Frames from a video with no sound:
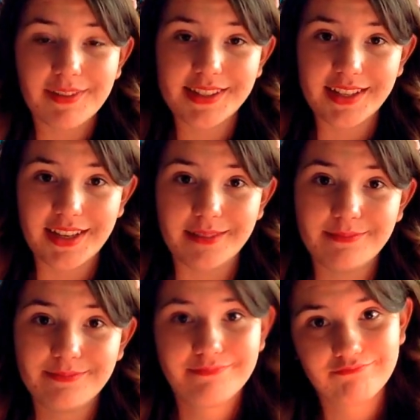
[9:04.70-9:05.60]
is in it,
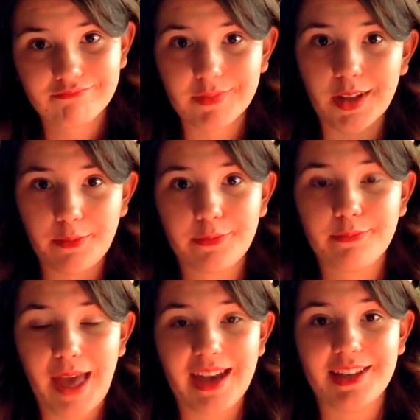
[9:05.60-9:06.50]
if
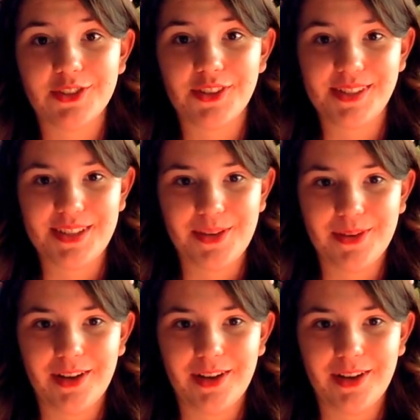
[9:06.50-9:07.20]
that interests you at